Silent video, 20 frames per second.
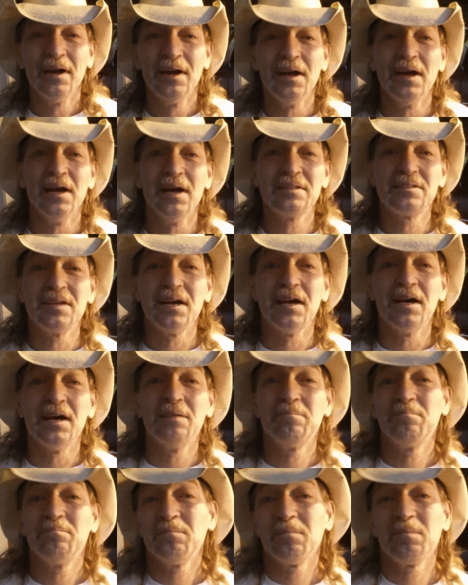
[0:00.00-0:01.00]

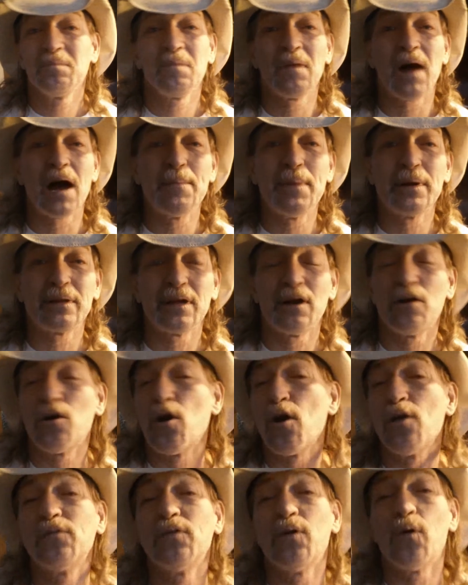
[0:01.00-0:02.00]
I'm at
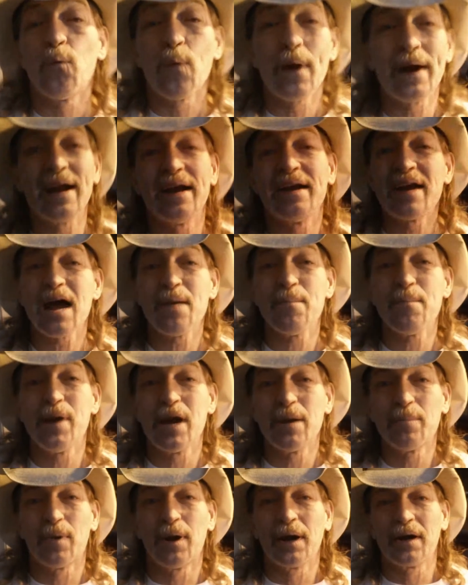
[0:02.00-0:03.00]
the right at
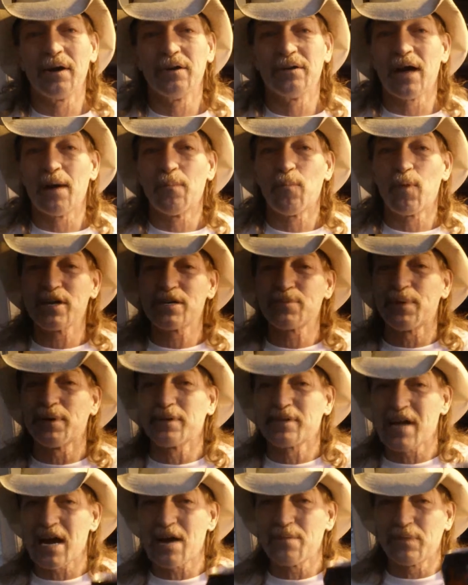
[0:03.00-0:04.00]
9-minute mark here. I'm watching my
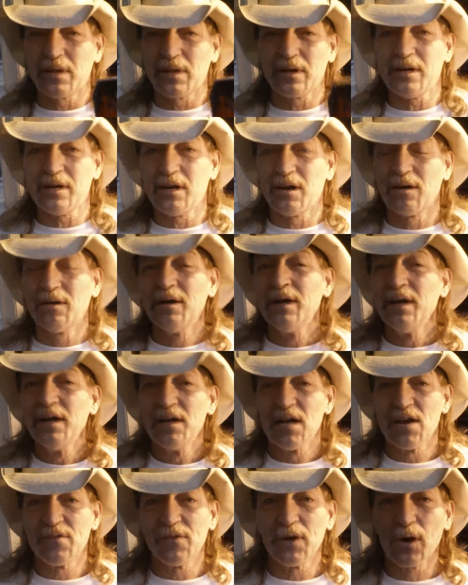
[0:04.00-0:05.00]
time. That, you know,
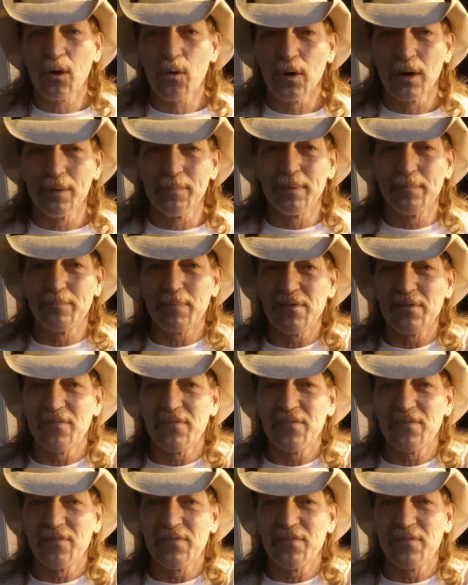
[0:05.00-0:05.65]
if you're recording my